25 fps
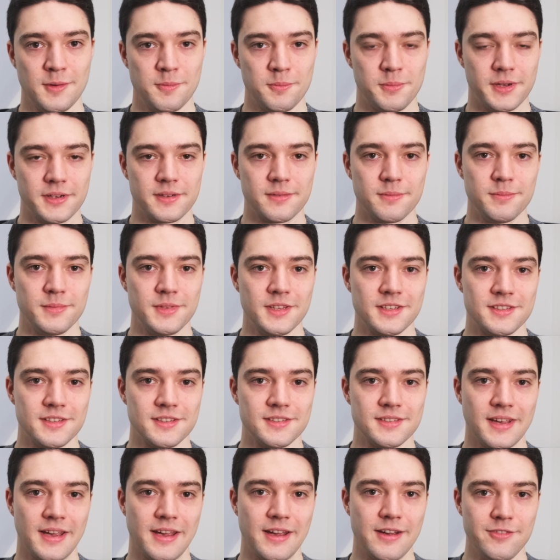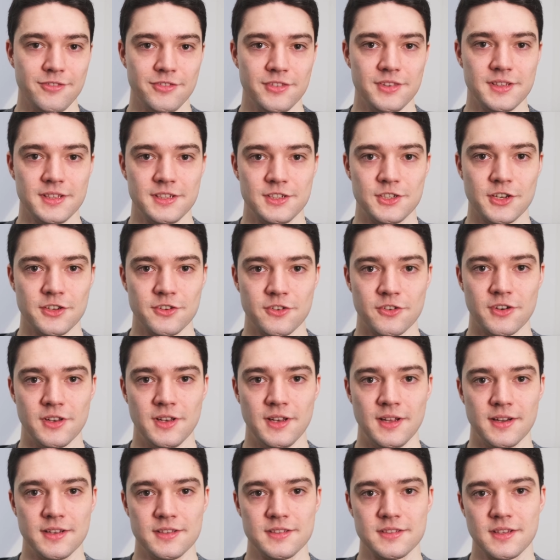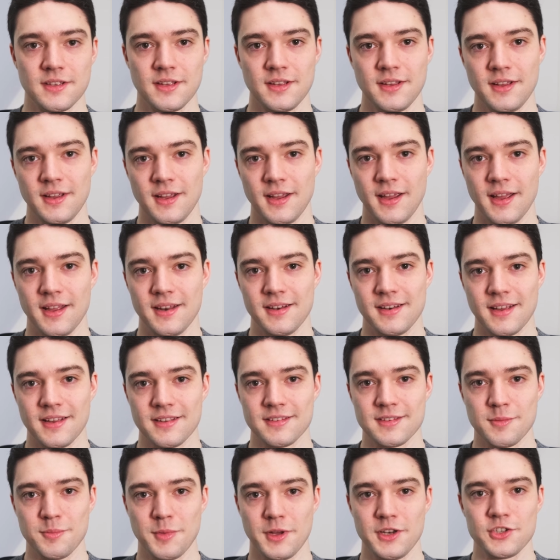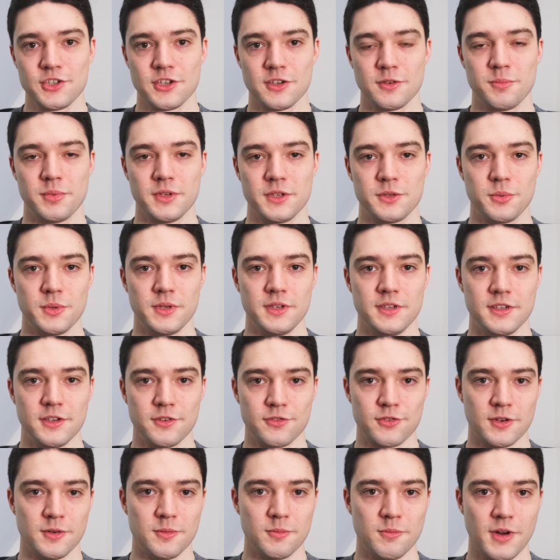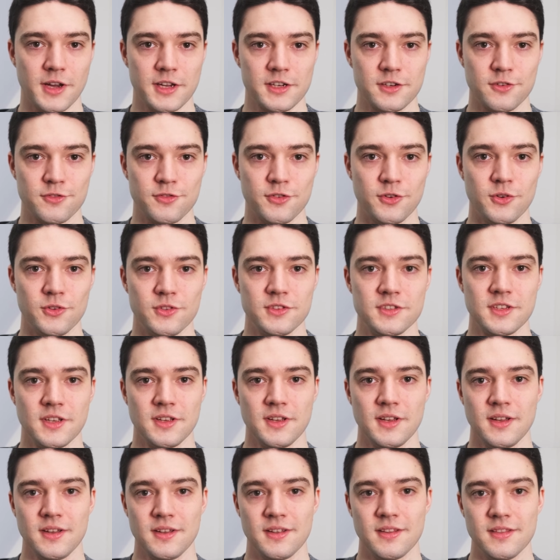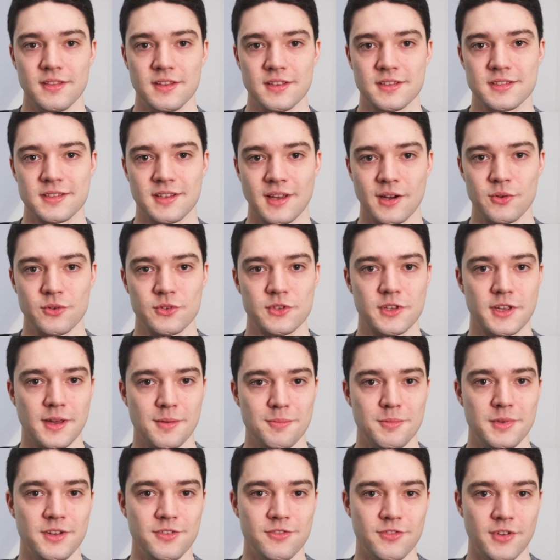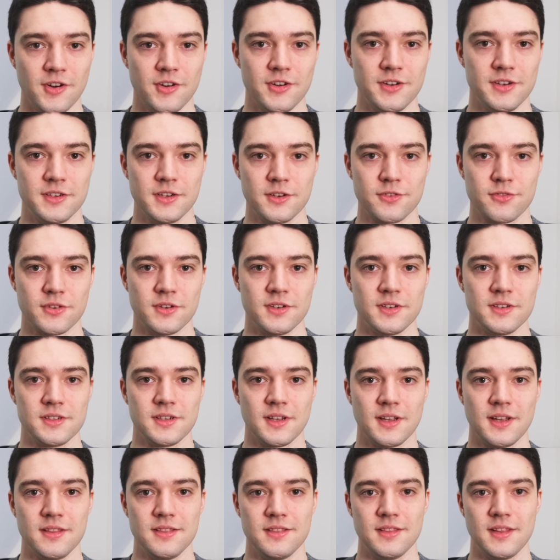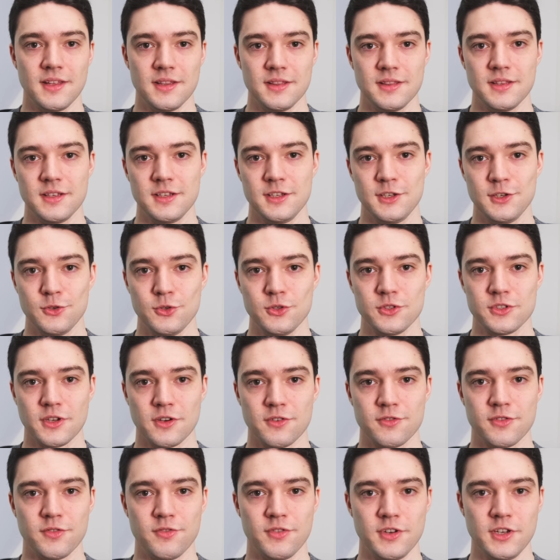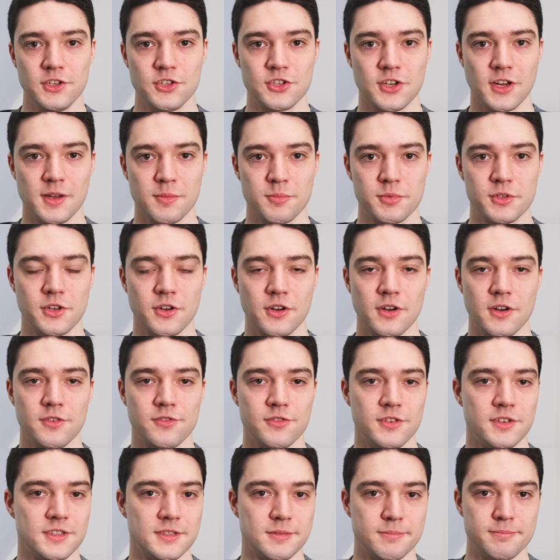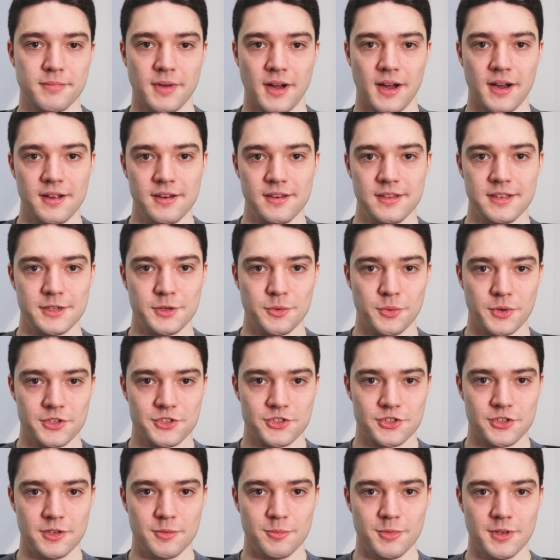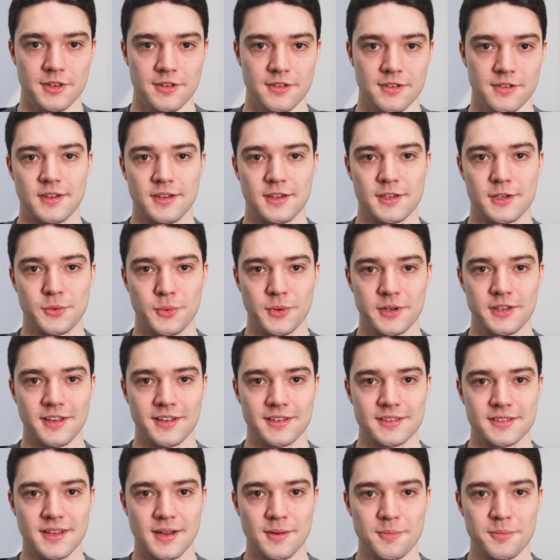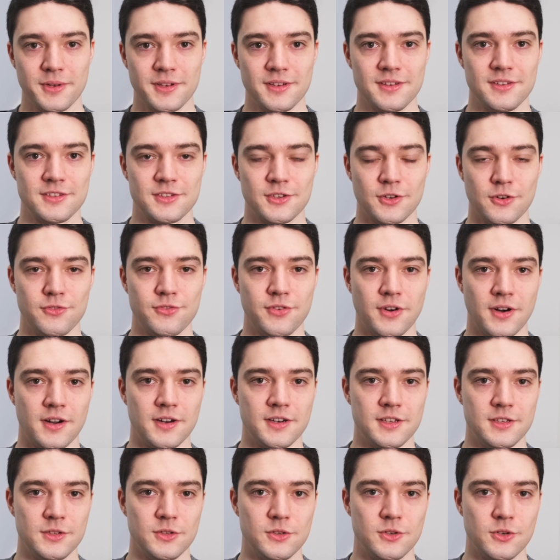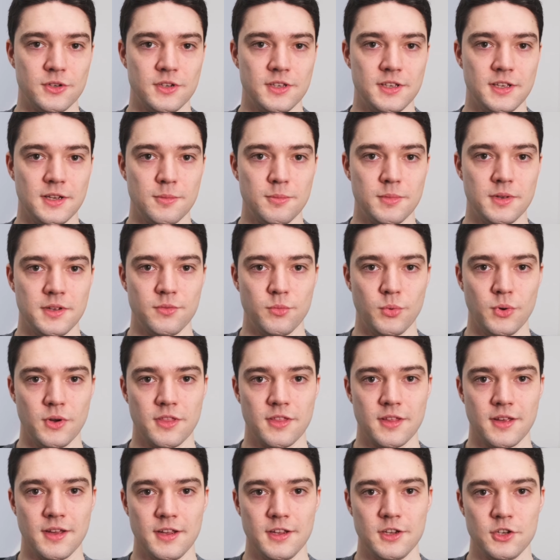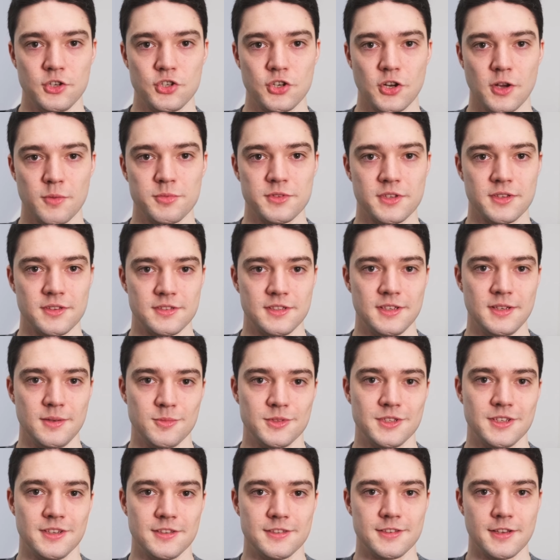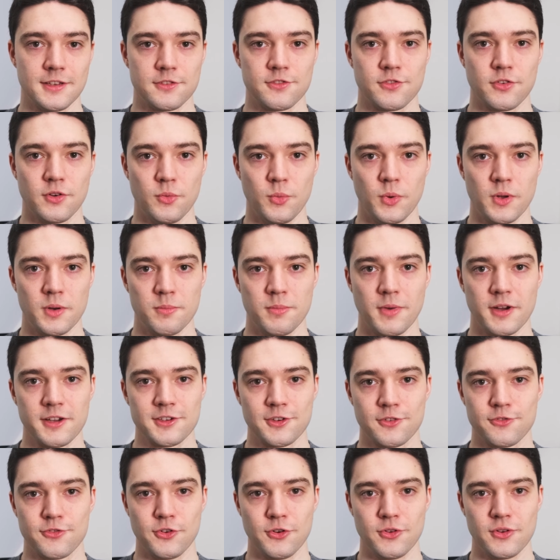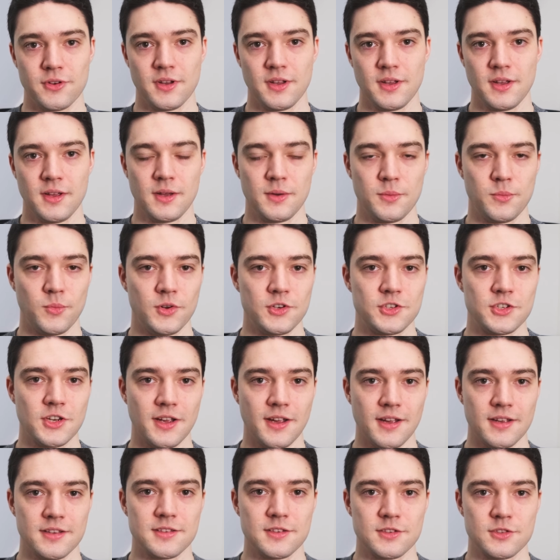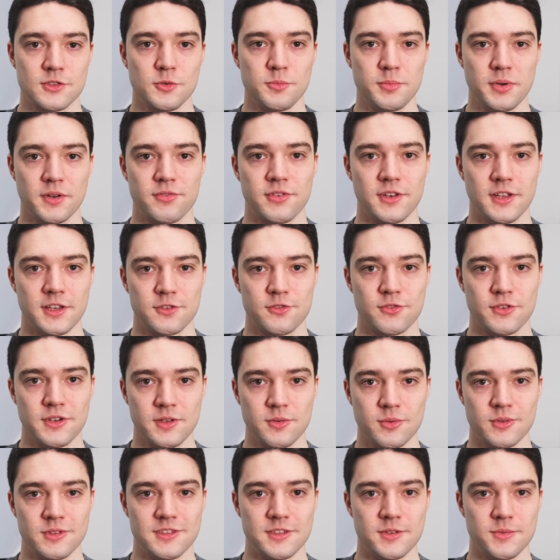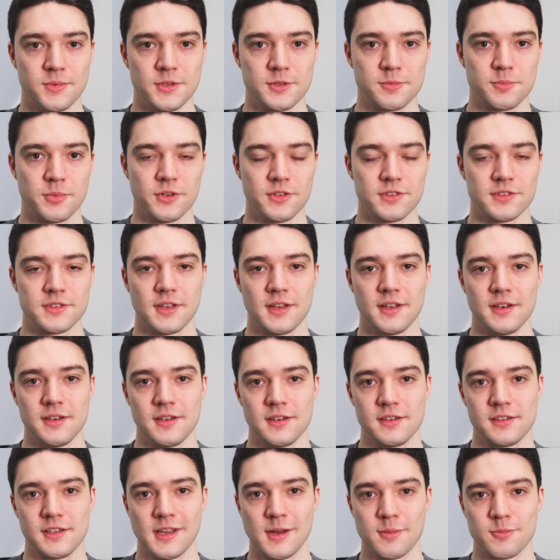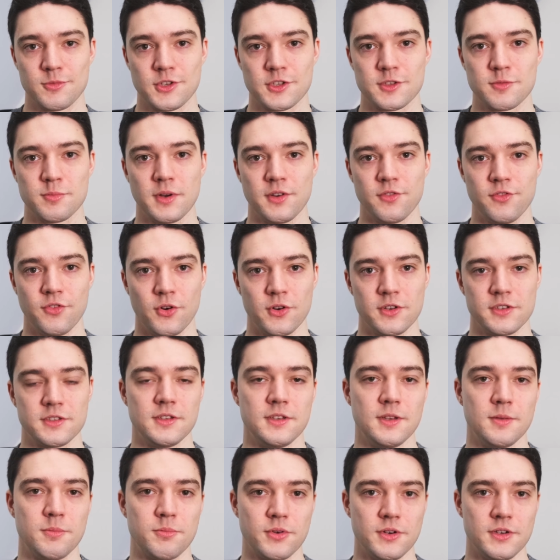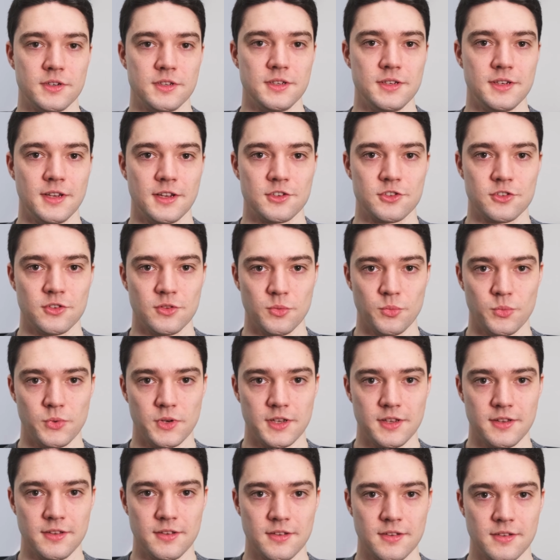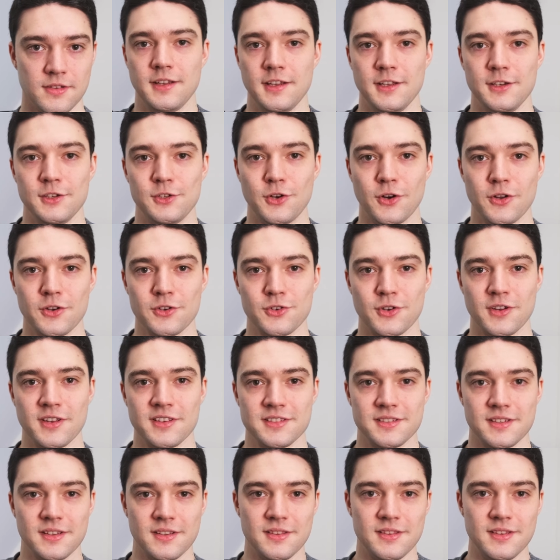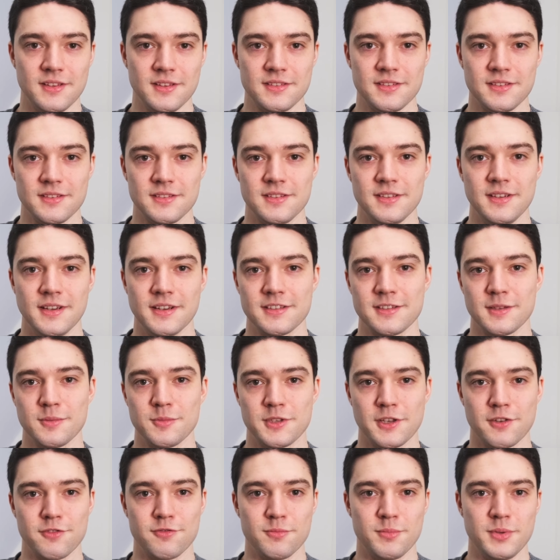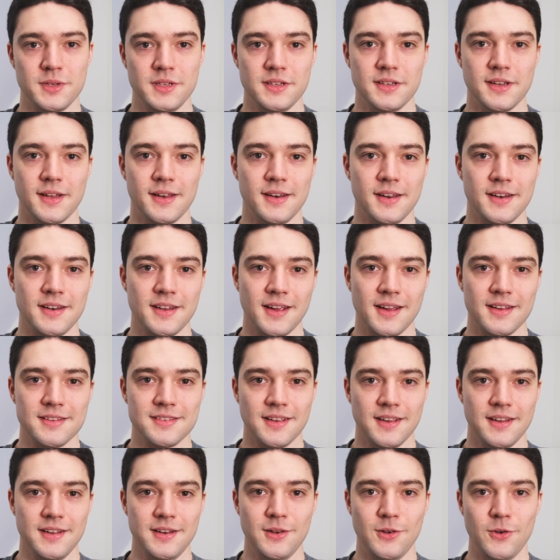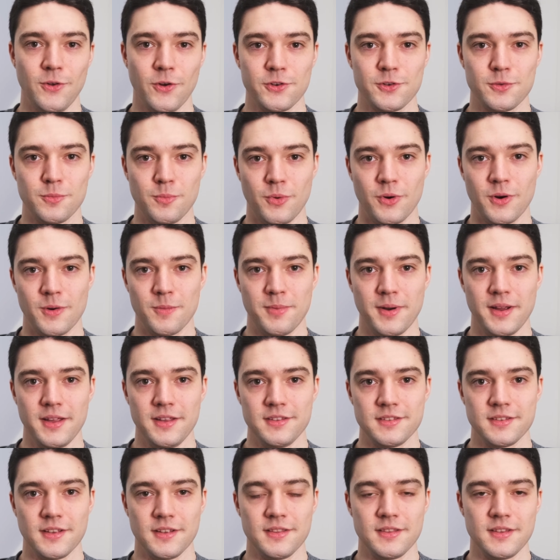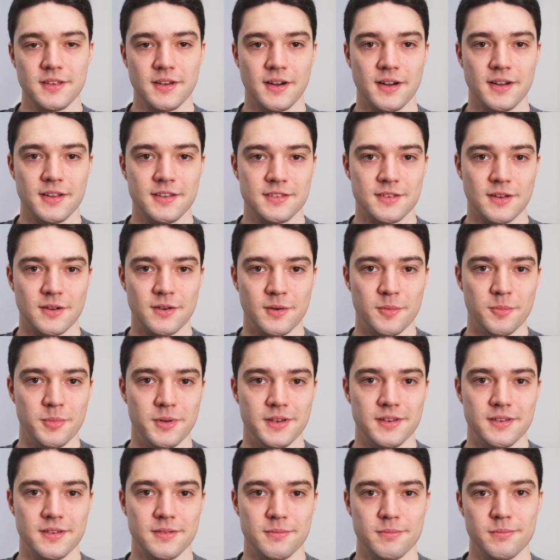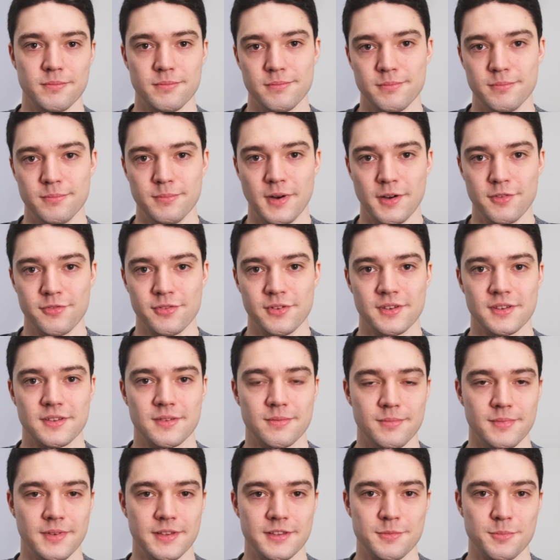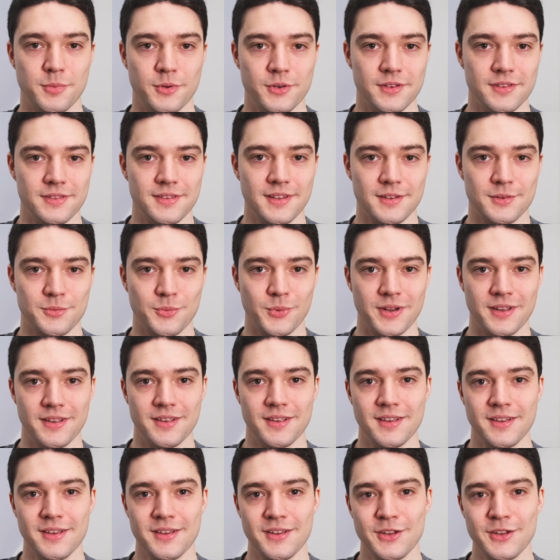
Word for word: But this is heavily generalized, and as I mentioned between different microphones, the sound can be very different, and then the use of a V-shaped curve is highly questionable quick example, so far you could hear me with a Schoeps CMC641 microphone, which has a super flat frequency response and it captures my voice in a pretty natural way. In contrast, this is the SM7B and it has a lot more bass and the highs are a bit muffled, let's put it that way.